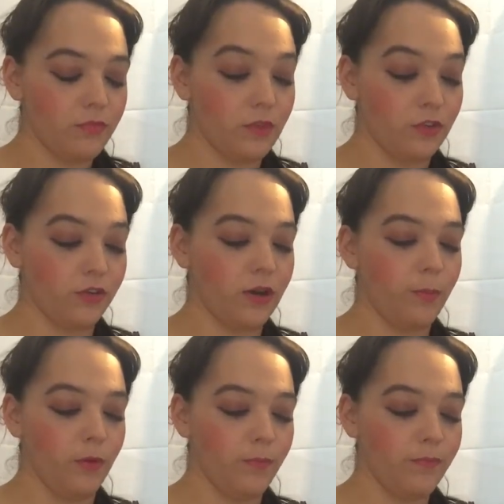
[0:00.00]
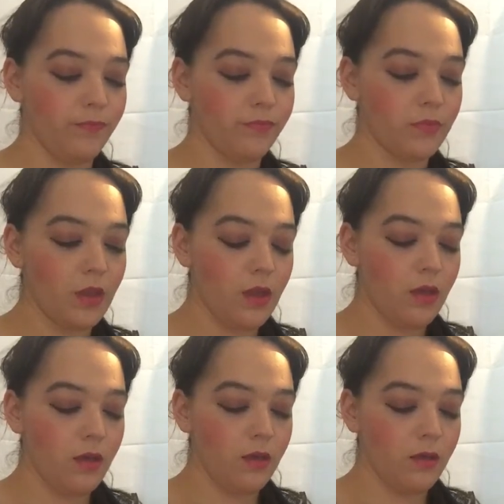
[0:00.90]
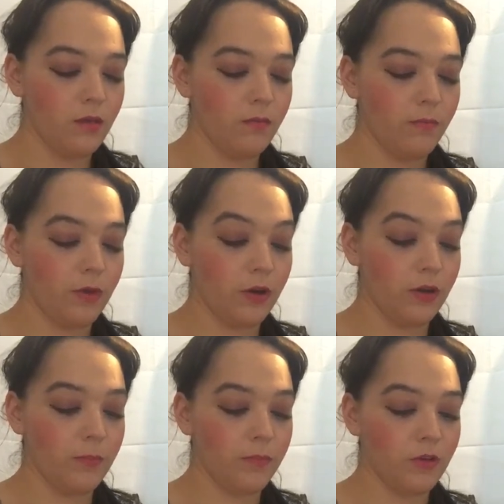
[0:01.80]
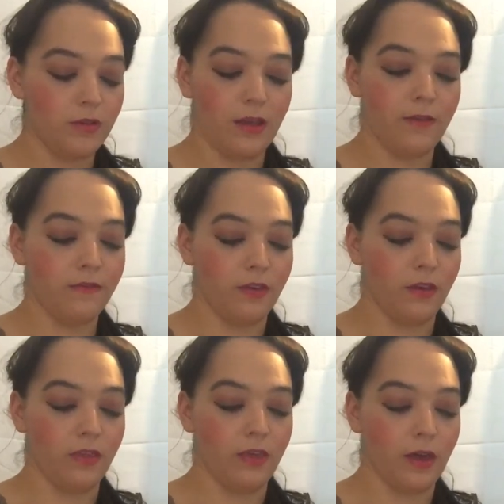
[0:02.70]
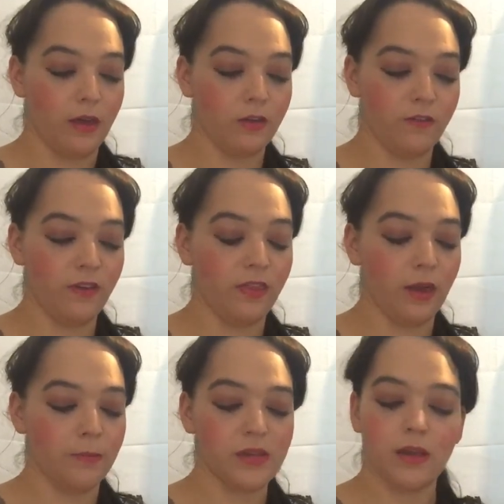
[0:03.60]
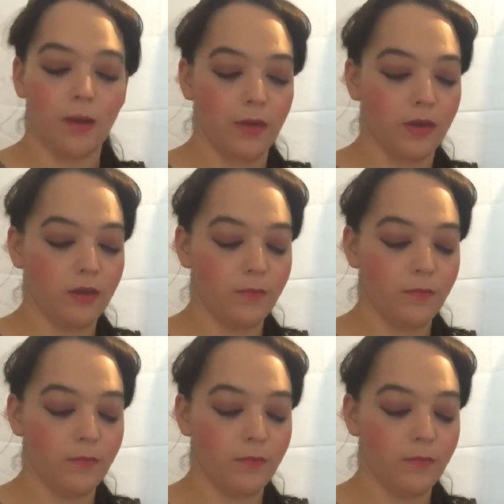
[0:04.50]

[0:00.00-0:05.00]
Tender couple. Buttercup could feel the upset coming.